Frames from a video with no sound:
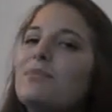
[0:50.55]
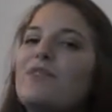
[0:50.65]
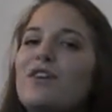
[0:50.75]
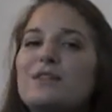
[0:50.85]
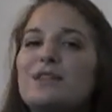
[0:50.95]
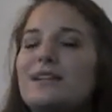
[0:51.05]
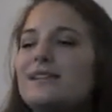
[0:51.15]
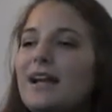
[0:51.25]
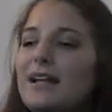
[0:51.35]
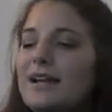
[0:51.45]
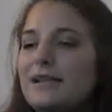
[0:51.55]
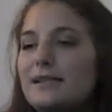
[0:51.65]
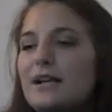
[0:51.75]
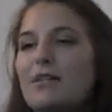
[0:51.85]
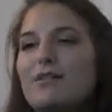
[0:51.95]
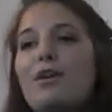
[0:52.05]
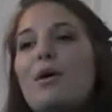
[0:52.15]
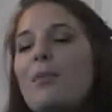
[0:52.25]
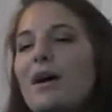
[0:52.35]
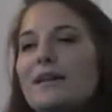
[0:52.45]
friends signing it and
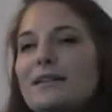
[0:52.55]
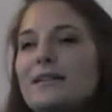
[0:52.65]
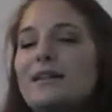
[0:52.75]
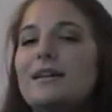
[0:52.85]
stuff, but